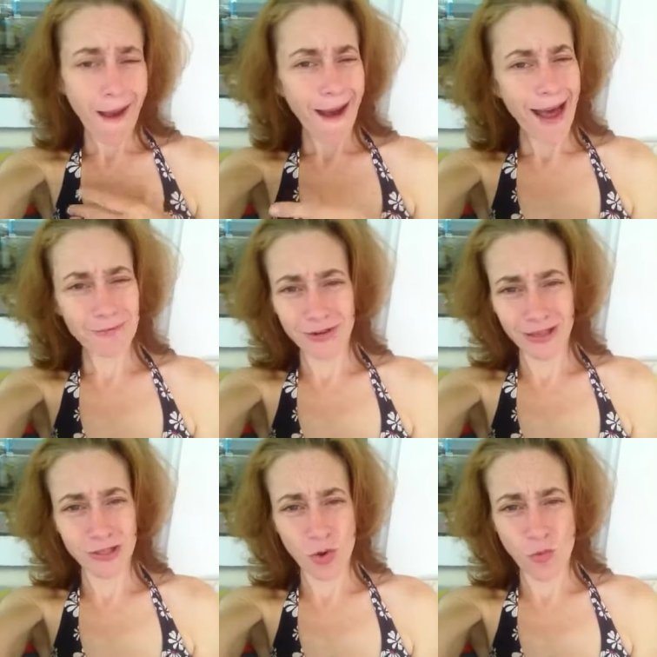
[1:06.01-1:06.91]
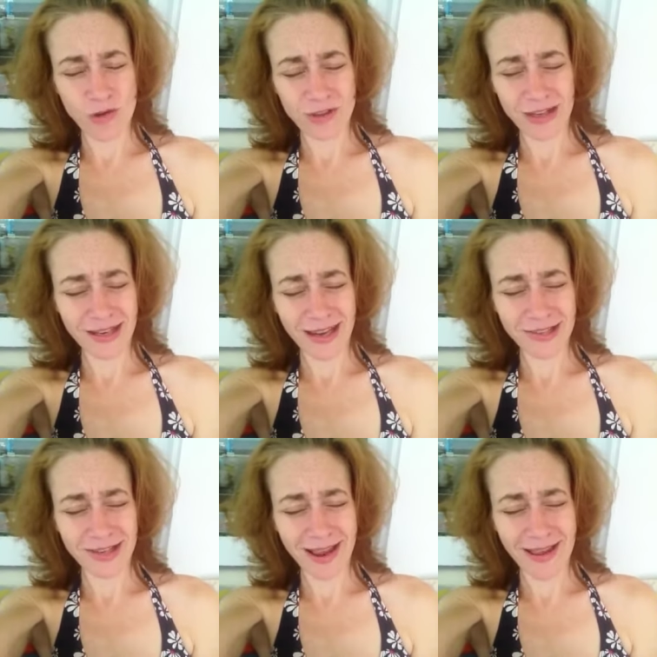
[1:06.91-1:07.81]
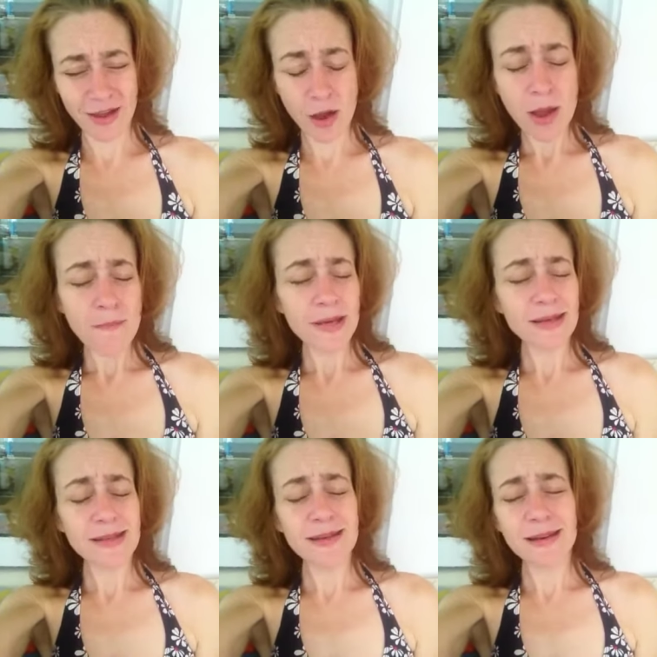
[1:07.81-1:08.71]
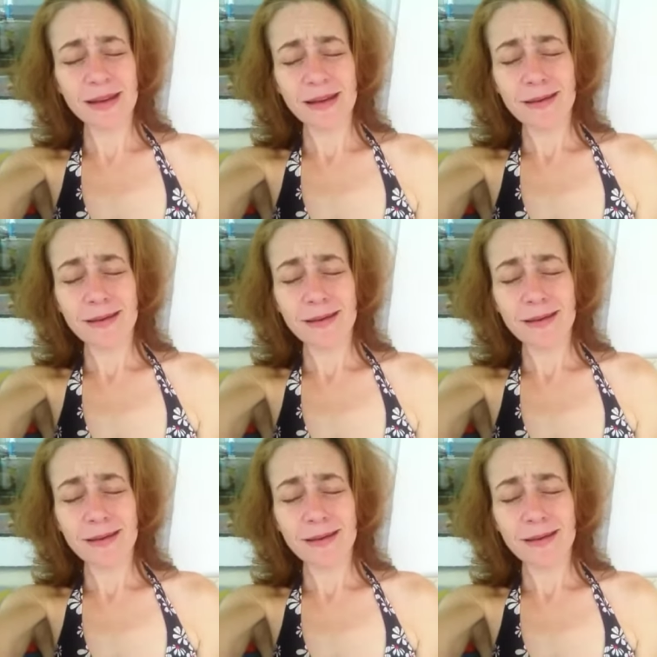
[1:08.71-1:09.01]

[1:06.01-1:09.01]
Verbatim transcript: I really don't want the connection either because, honey,